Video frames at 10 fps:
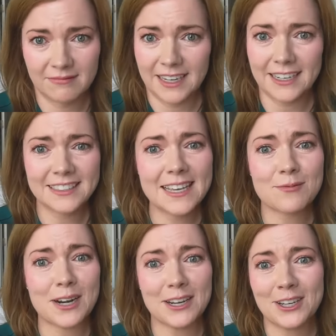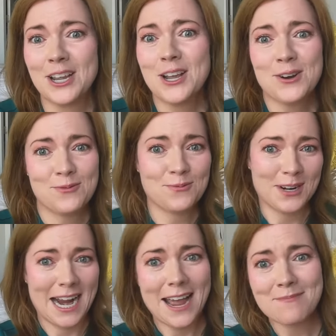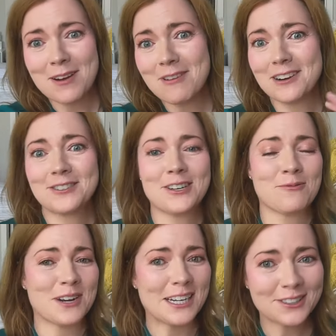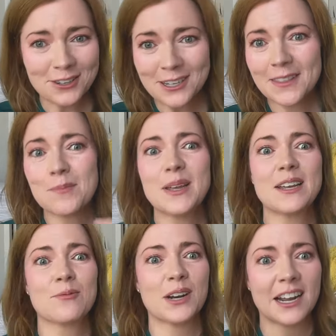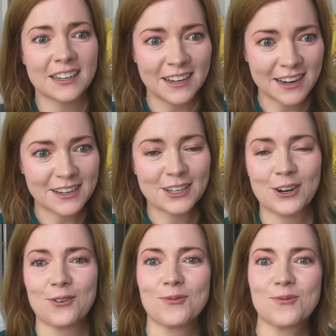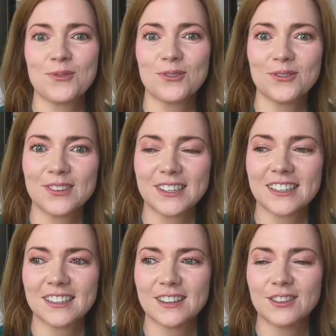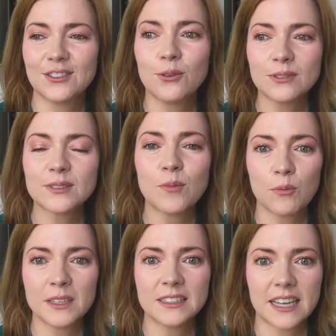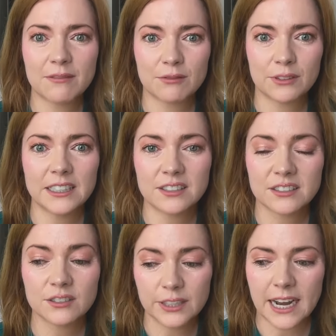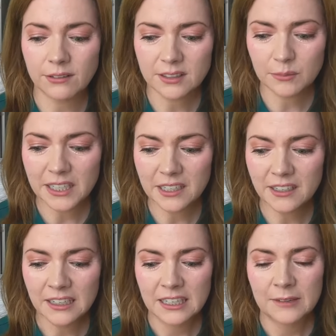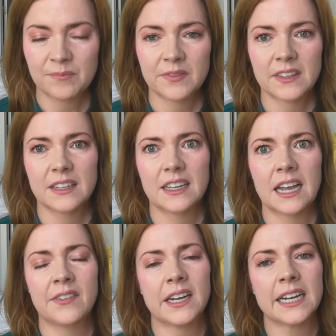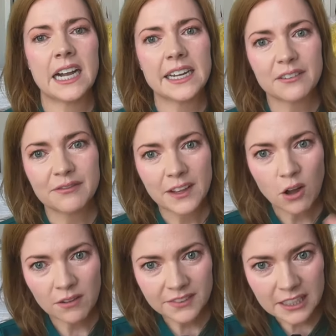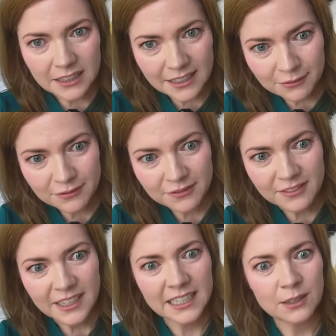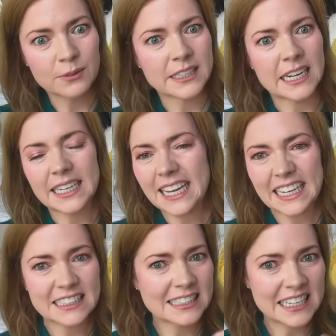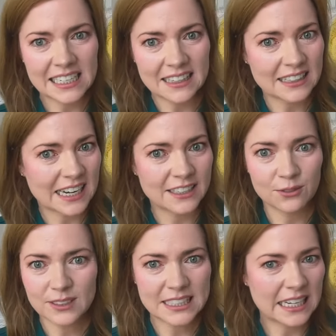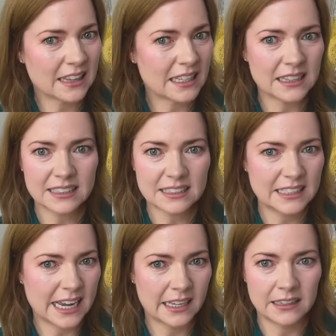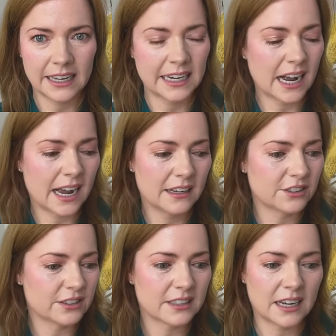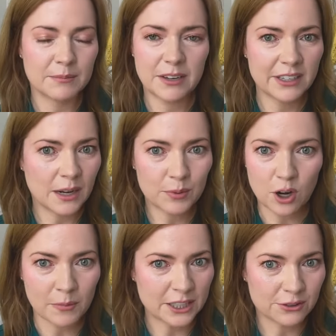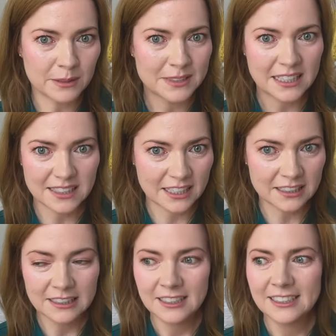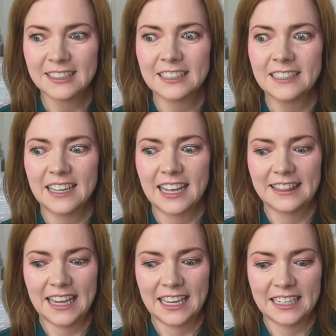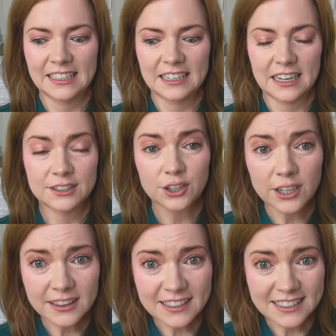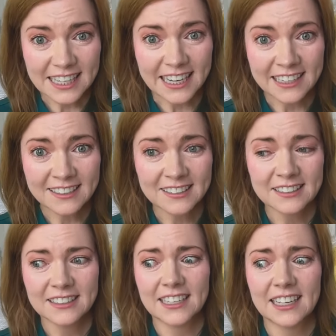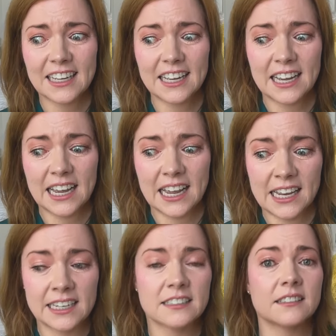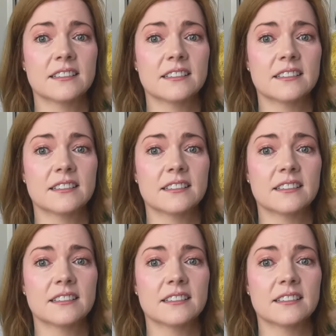like i said when i when i had my record deal when i started at the pit when i uh, you know those moments have really stood out to me and then i kind of fell off the cliff and it was like i can't see anything i don't see anything this is dead like i just i'm giving up on all my dreams that's it and then i started this thing and